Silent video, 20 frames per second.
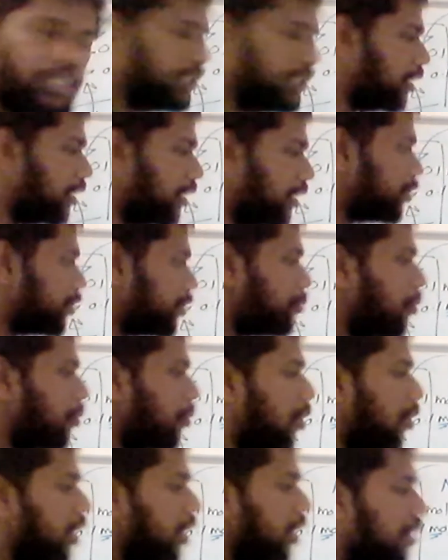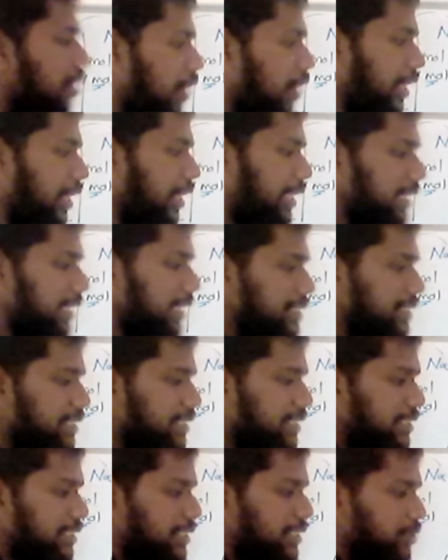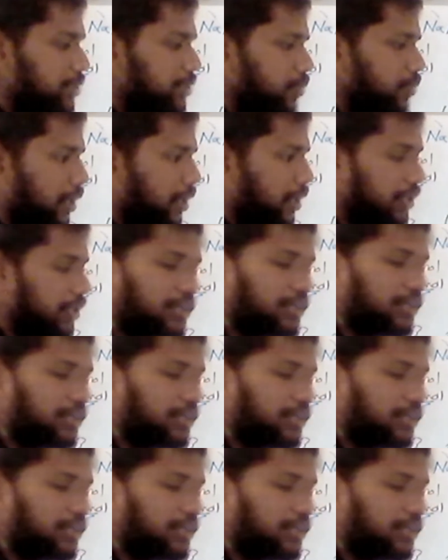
The smaller one is this one.